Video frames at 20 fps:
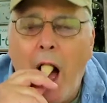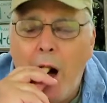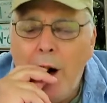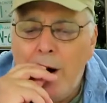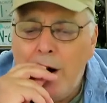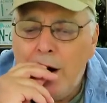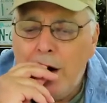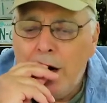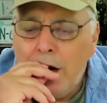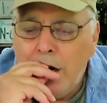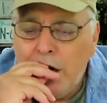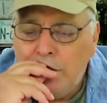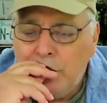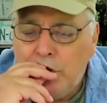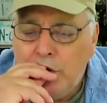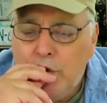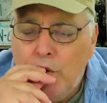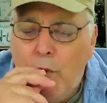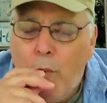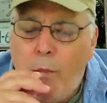
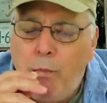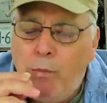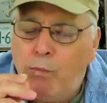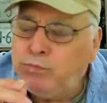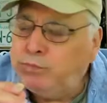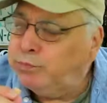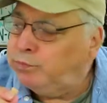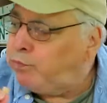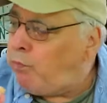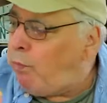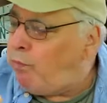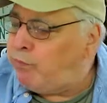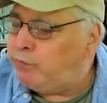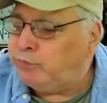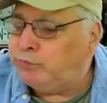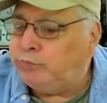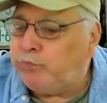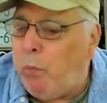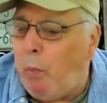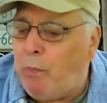
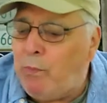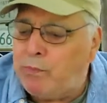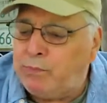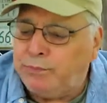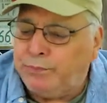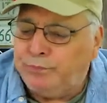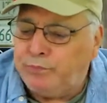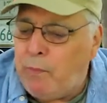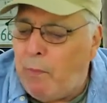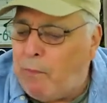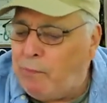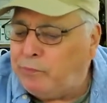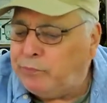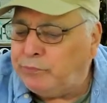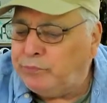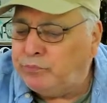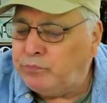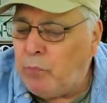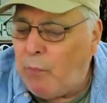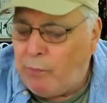
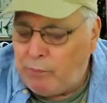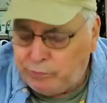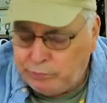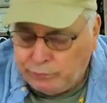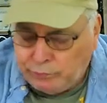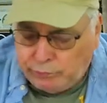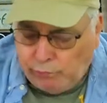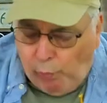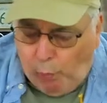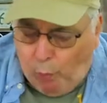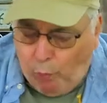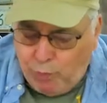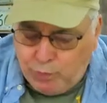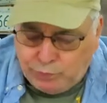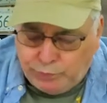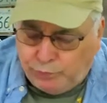Nobody speaks.